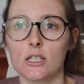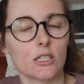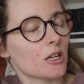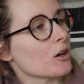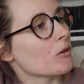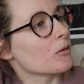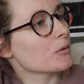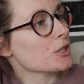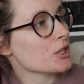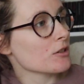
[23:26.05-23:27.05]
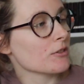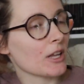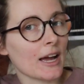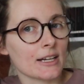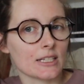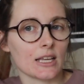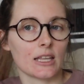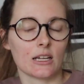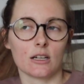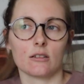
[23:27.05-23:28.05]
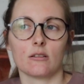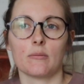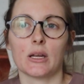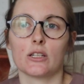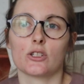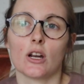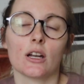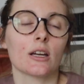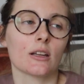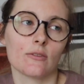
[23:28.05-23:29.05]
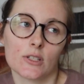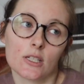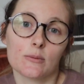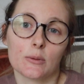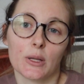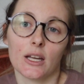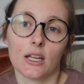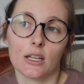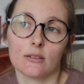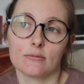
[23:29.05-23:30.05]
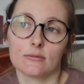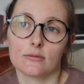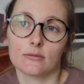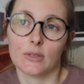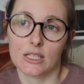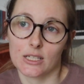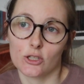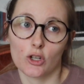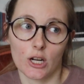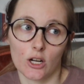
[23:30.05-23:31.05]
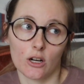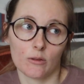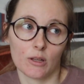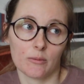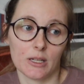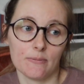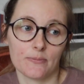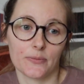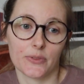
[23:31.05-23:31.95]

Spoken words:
So we're just gonna relax. I think I might try to convince him to play Mexican Train Car with me,